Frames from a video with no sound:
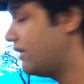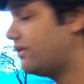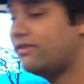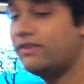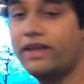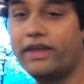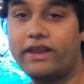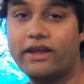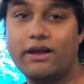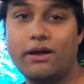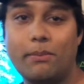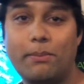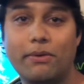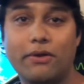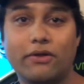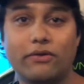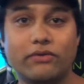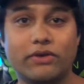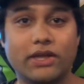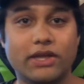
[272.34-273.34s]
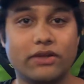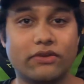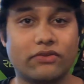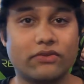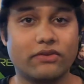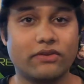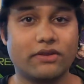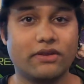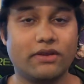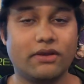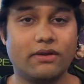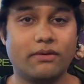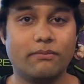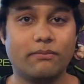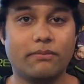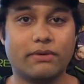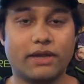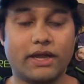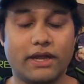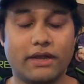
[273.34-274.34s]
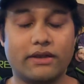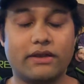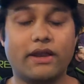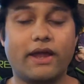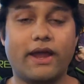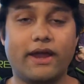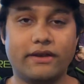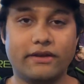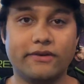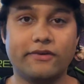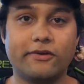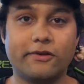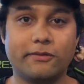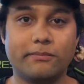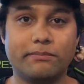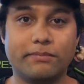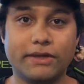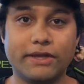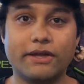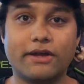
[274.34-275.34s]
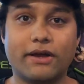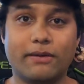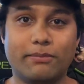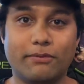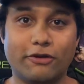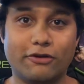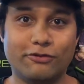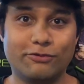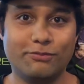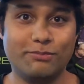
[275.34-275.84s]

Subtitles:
said a couple of days, but that ended up being a couple of